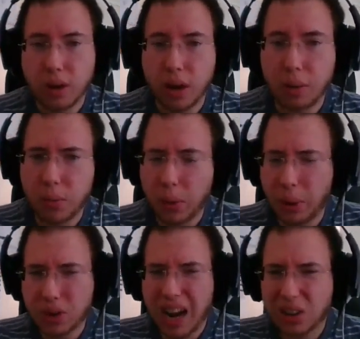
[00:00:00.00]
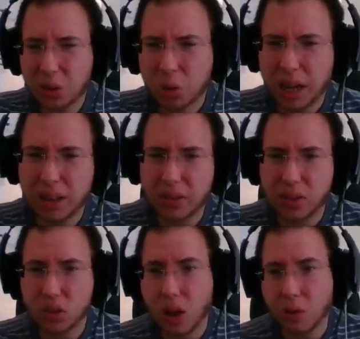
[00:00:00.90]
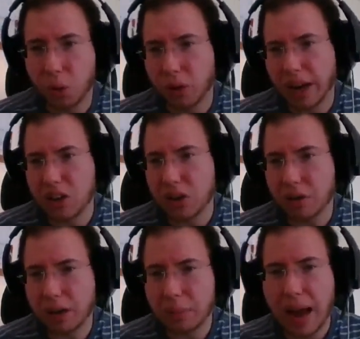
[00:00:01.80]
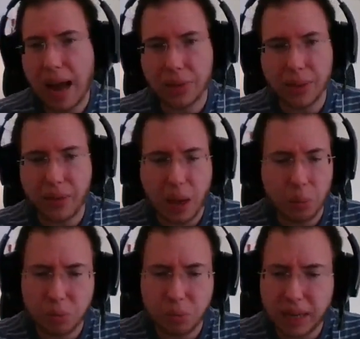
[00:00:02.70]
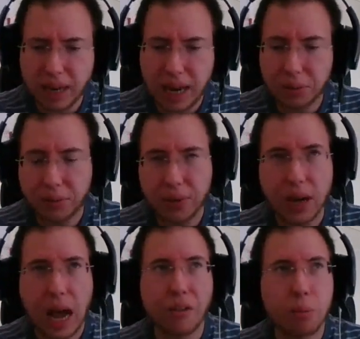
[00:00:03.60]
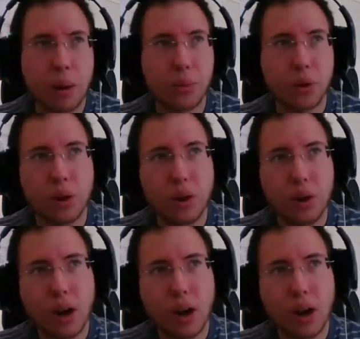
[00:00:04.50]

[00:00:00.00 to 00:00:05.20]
When I was in high school, I did the software engineering path, and that was a big natural fit. I remember